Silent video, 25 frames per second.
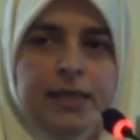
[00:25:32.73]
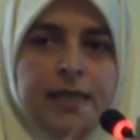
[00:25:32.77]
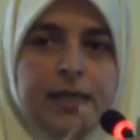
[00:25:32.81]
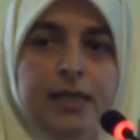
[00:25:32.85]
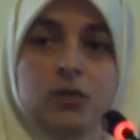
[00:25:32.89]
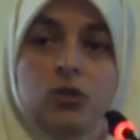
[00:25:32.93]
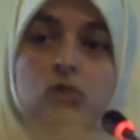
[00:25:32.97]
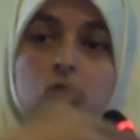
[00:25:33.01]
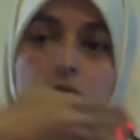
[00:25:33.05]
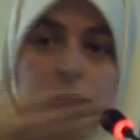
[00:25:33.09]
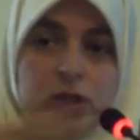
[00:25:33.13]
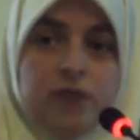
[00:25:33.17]

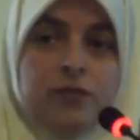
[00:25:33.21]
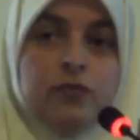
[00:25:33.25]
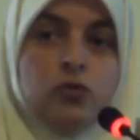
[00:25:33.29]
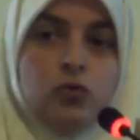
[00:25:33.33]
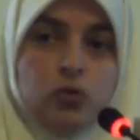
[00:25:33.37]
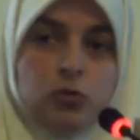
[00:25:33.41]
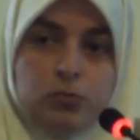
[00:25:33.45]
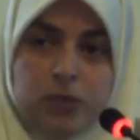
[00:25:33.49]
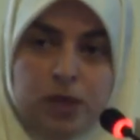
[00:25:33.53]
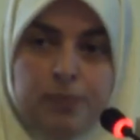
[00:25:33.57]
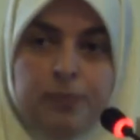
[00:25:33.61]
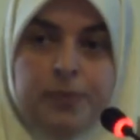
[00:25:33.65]
into
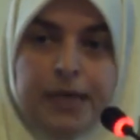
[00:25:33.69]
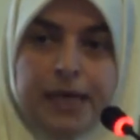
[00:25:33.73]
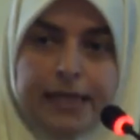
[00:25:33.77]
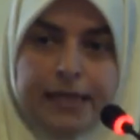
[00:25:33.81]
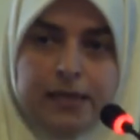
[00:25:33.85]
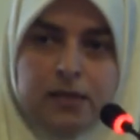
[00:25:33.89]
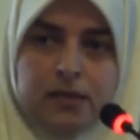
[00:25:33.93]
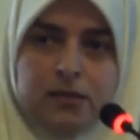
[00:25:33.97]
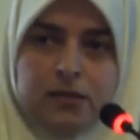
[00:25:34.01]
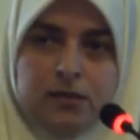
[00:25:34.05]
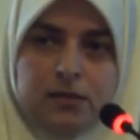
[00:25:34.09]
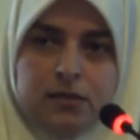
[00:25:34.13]
informal
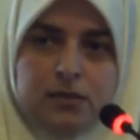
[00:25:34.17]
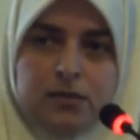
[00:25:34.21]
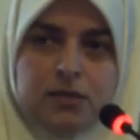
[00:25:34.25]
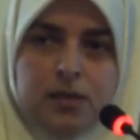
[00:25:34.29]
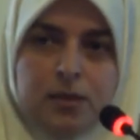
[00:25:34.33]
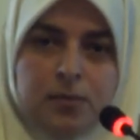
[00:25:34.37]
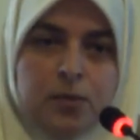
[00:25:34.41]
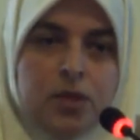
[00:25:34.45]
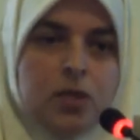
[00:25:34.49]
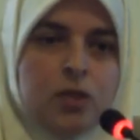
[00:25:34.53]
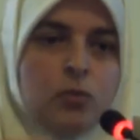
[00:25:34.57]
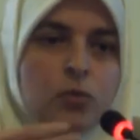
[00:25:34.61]
practices,
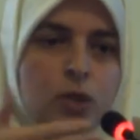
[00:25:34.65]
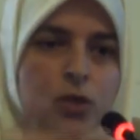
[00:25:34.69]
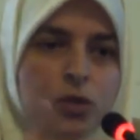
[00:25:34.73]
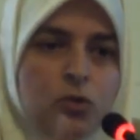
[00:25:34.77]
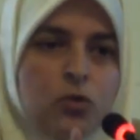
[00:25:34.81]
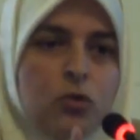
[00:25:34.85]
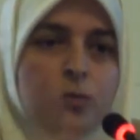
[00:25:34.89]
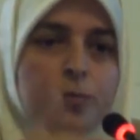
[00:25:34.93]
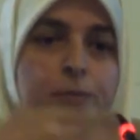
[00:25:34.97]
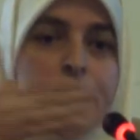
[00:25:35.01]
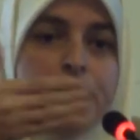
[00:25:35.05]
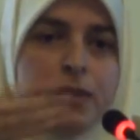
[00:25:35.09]
something we are
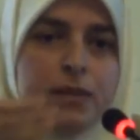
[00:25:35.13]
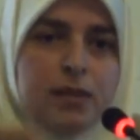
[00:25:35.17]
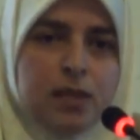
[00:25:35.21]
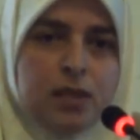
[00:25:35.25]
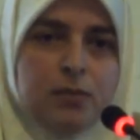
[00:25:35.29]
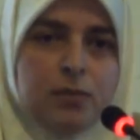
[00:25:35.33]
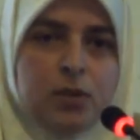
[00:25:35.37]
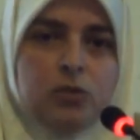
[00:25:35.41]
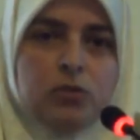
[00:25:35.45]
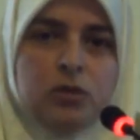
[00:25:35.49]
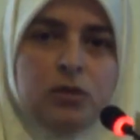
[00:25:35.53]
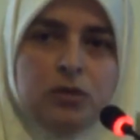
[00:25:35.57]
complaining
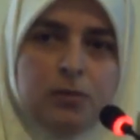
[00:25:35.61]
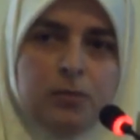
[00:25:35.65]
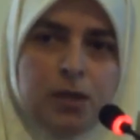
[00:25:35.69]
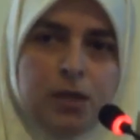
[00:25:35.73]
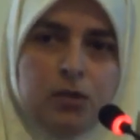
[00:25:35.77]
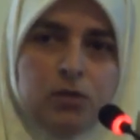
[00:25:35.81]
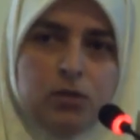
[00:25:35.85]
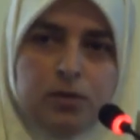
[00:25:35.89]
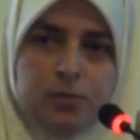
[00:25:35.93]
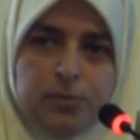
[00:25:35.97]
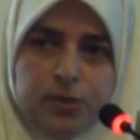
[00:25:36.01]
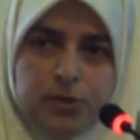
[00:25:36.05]

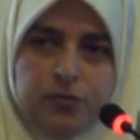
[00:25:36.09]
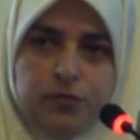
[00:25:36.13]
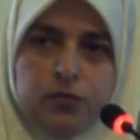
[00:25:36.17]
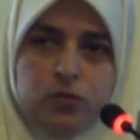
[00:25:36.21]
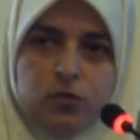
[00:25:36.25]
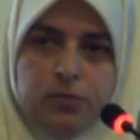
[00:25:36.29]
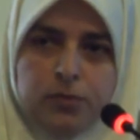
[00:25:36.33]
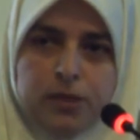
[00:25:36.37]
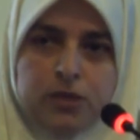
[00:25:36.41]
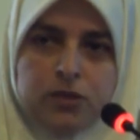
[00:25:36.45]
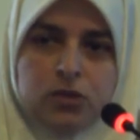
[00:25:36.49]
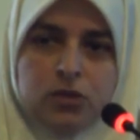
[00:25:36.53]
about the
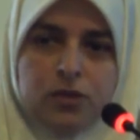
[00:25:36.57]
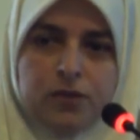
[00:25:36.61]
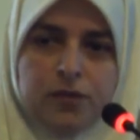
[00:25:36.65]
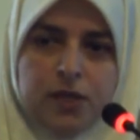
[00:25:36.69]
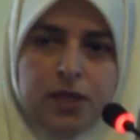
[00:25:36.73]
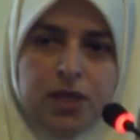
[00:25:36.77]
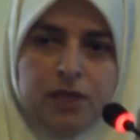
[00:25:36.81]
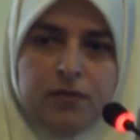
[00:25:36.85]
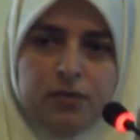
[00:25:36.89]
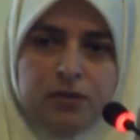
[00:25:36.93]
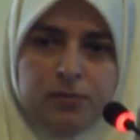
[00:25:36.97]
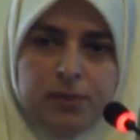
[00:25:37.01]
performance of
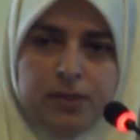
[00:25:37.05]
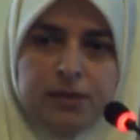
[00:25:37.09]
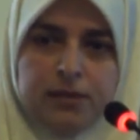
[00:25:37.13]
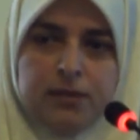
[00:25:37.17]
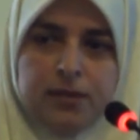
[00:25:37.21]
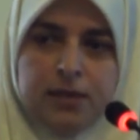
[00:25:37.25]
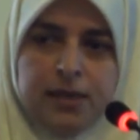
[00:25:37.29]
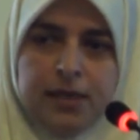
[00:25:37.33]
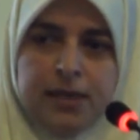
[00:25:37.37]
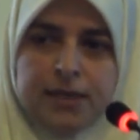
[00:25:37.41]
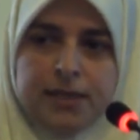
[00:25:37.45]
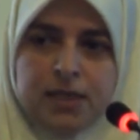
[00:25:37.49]
the government.